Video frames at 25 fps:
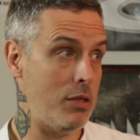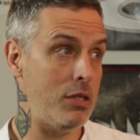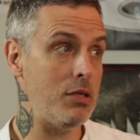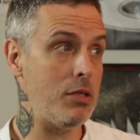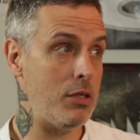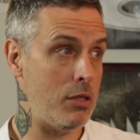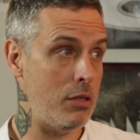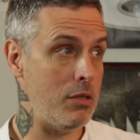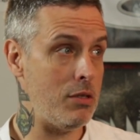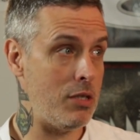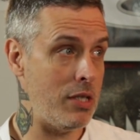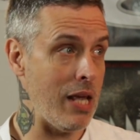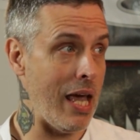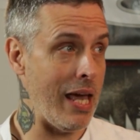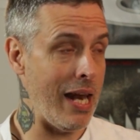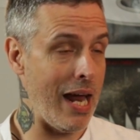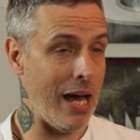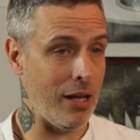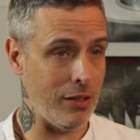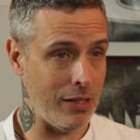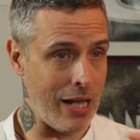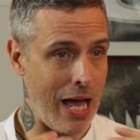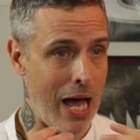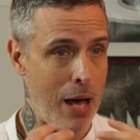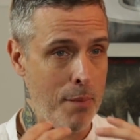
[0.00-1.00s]
say it
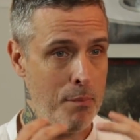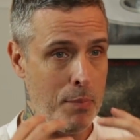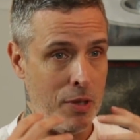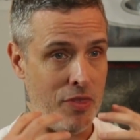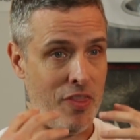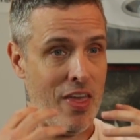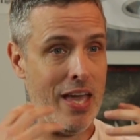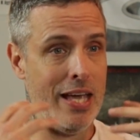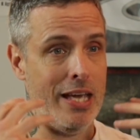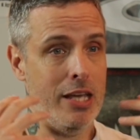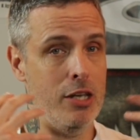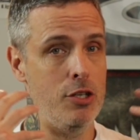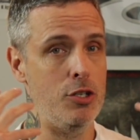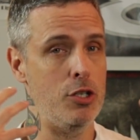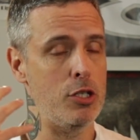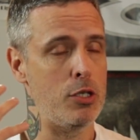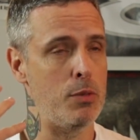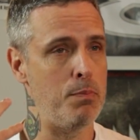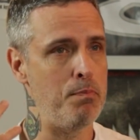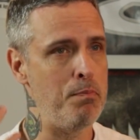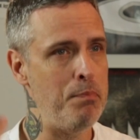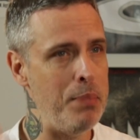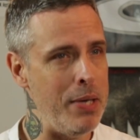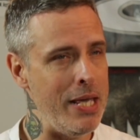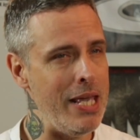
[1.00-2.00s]
out loud, but they can
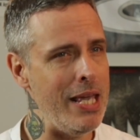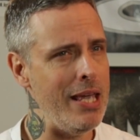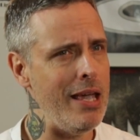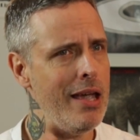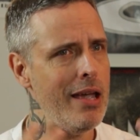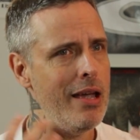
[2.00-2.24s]
just be